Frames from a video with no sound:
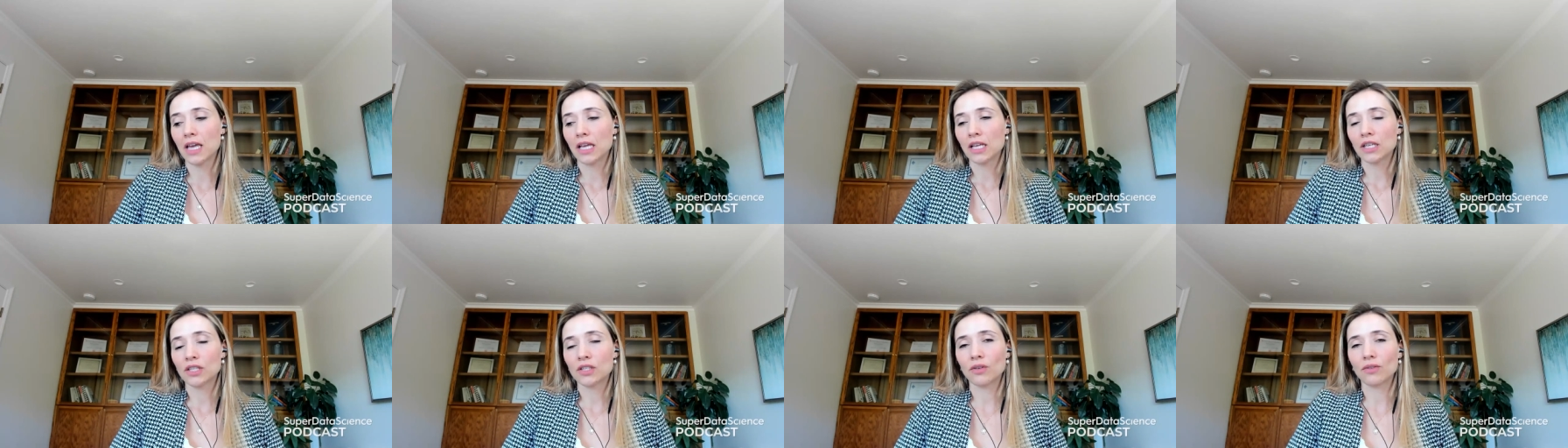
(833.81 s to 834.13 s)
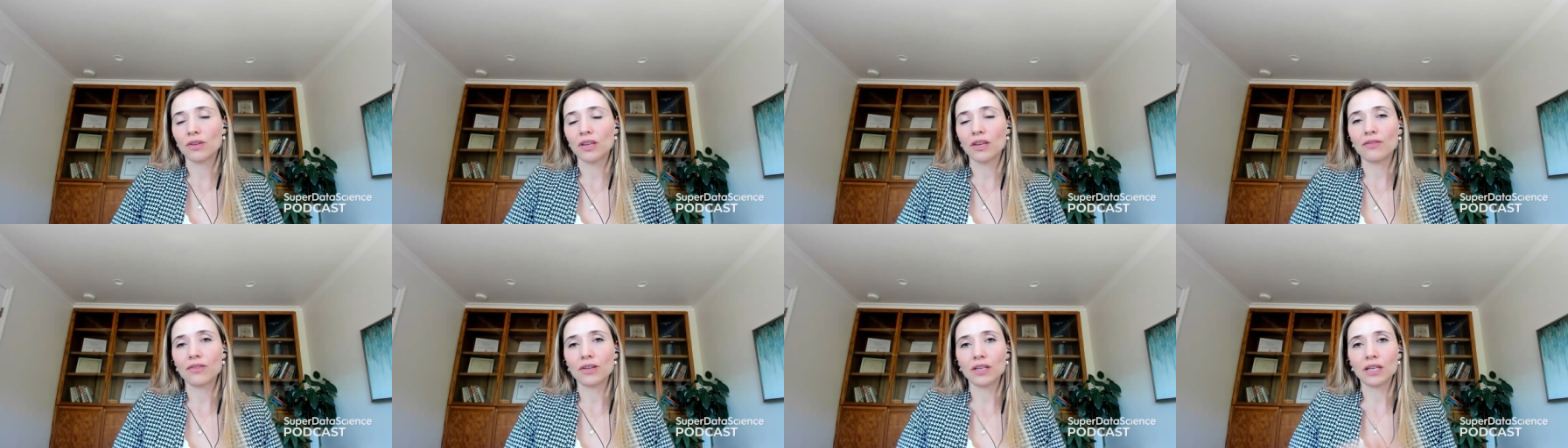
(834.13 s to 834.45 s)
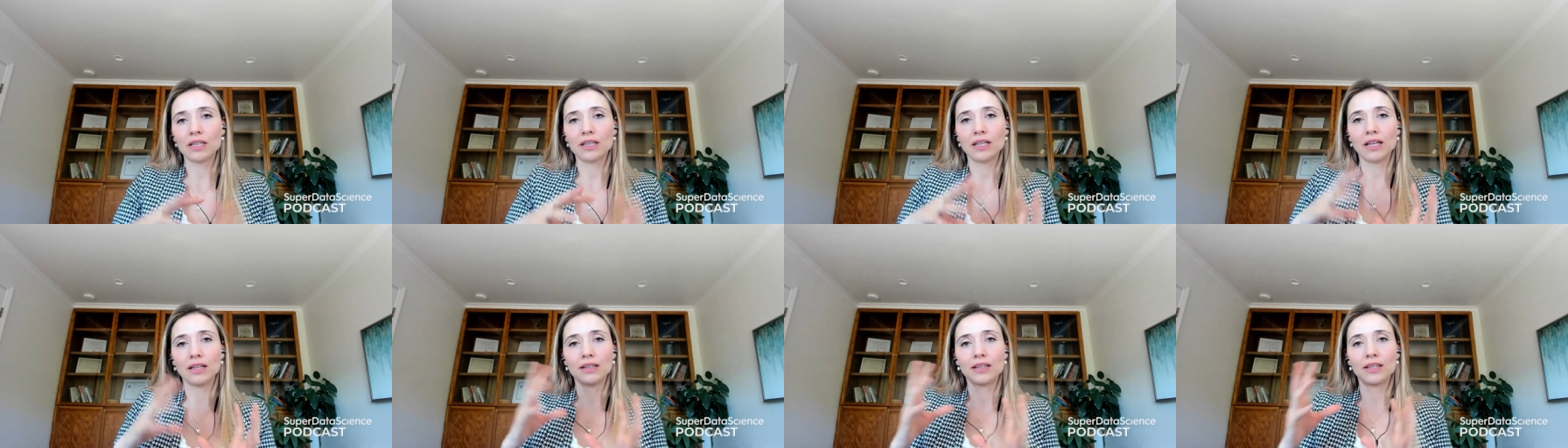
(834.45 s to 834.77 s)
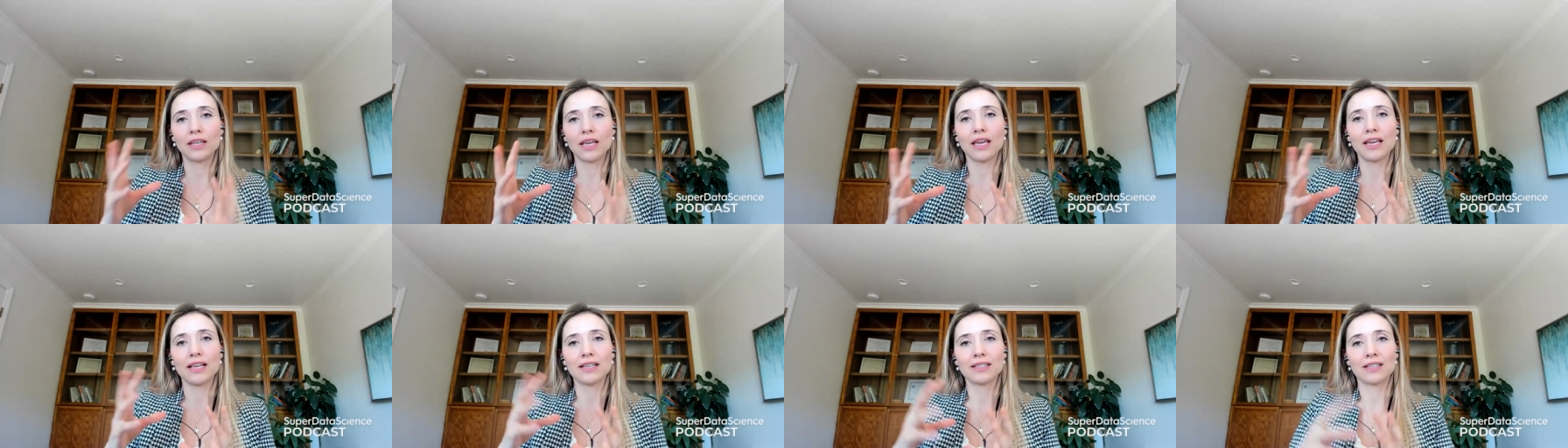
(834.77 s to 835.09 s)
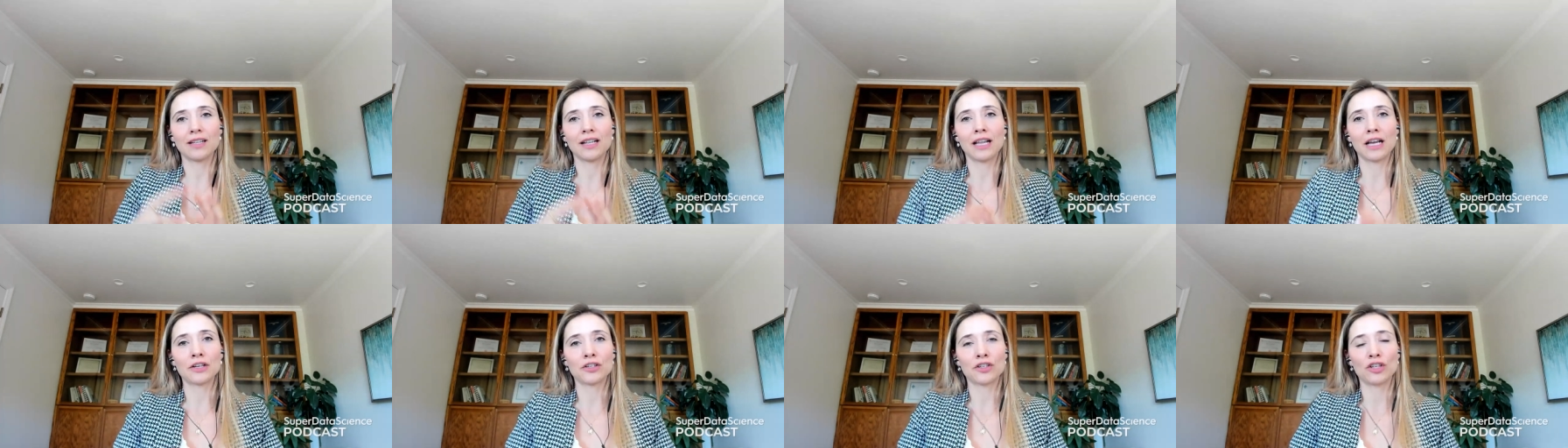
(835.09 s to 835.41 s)
so even in that case
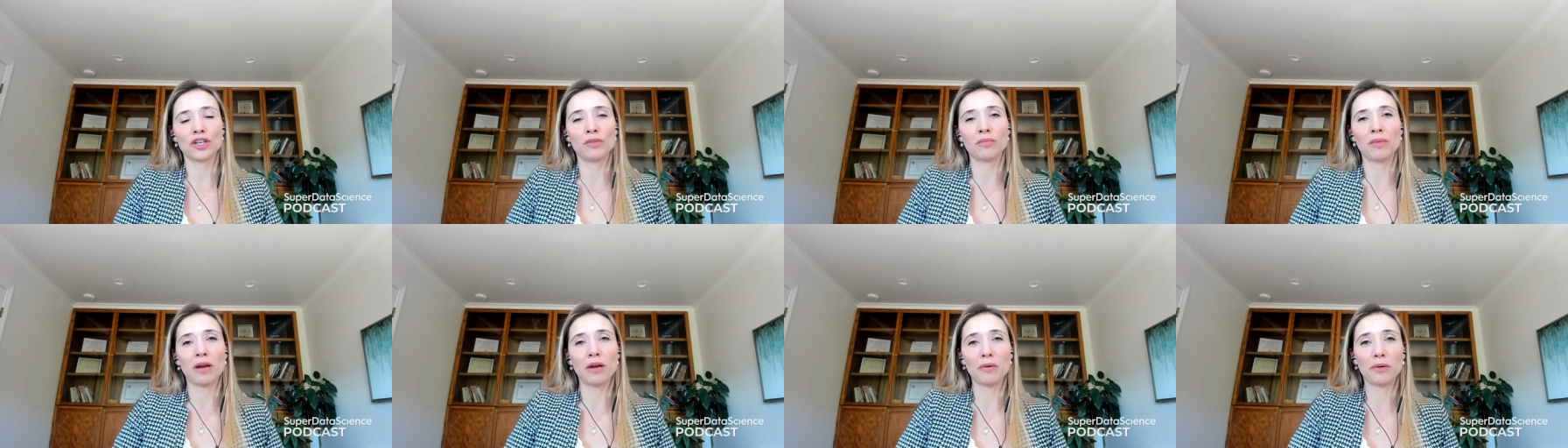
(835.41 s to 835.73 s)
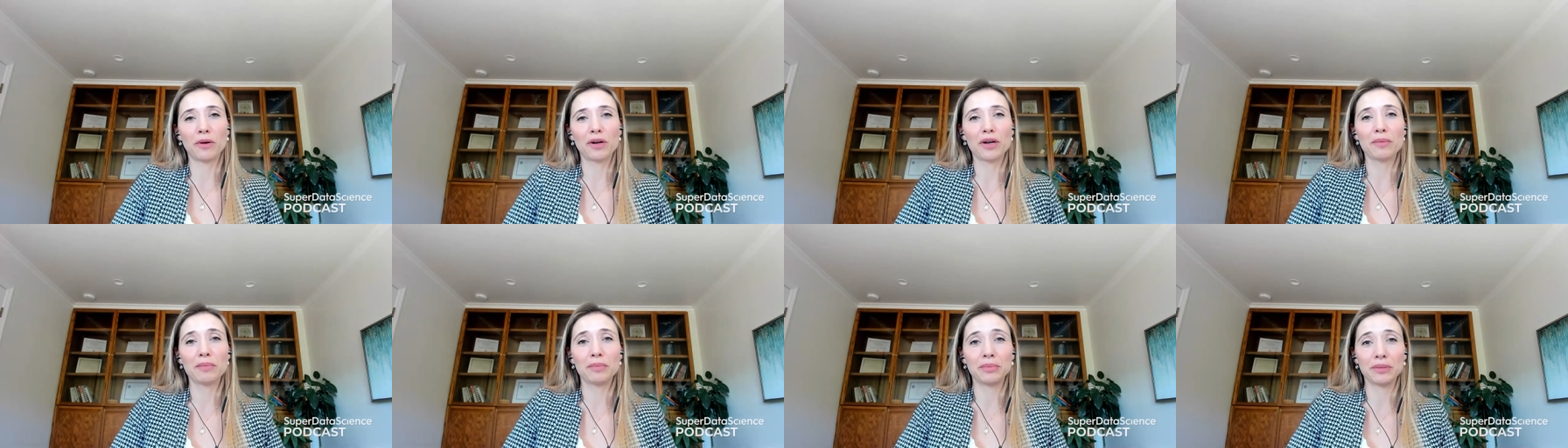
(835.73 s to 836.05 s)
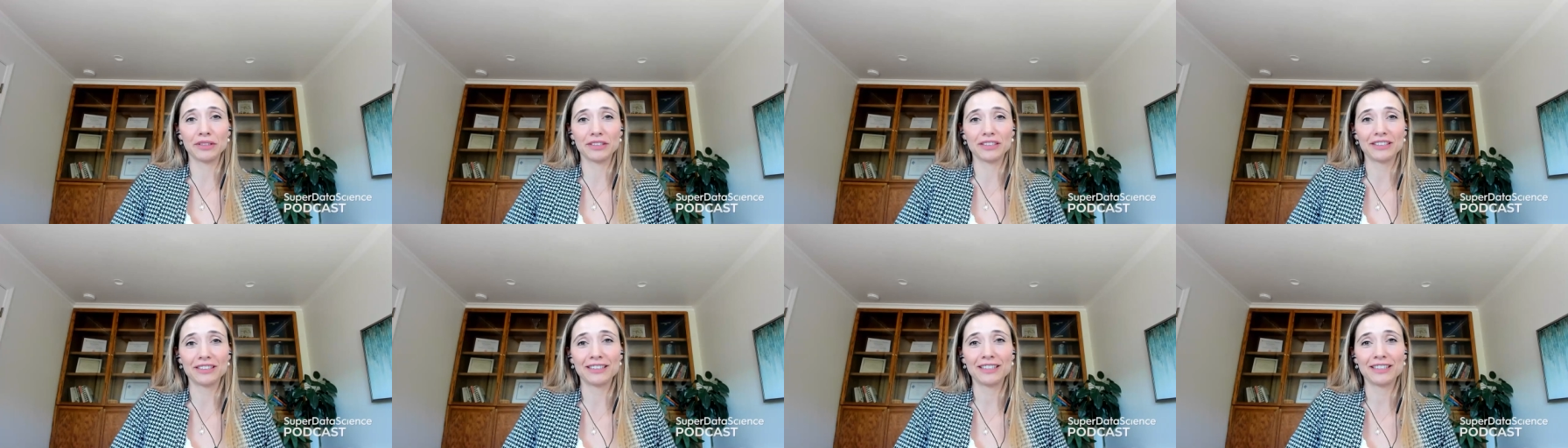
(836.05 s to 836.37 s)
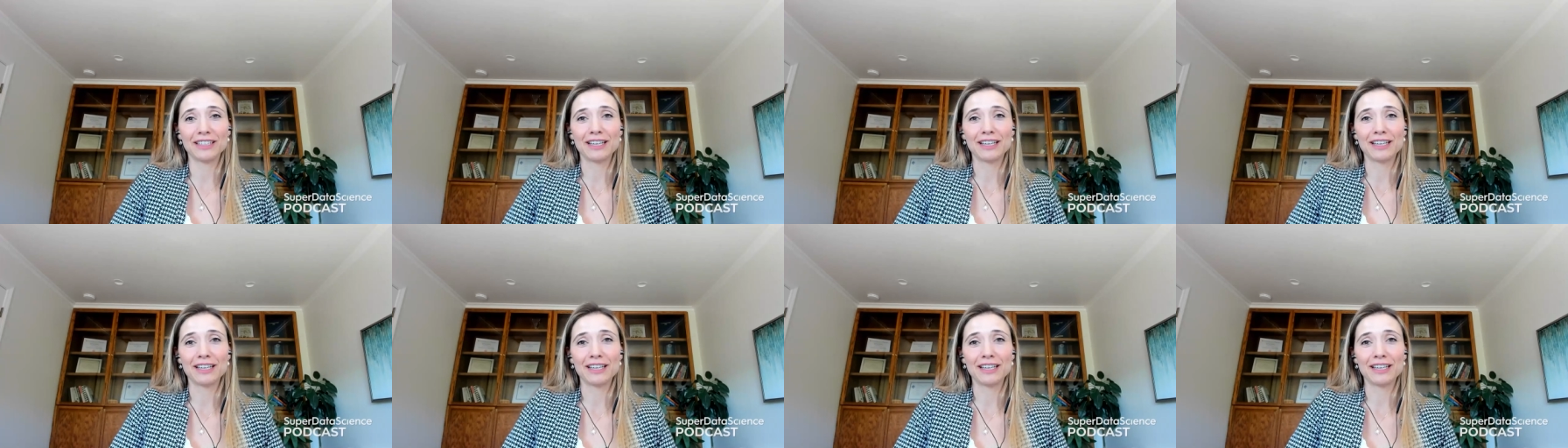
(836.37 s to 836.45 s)
they'll actually might want to put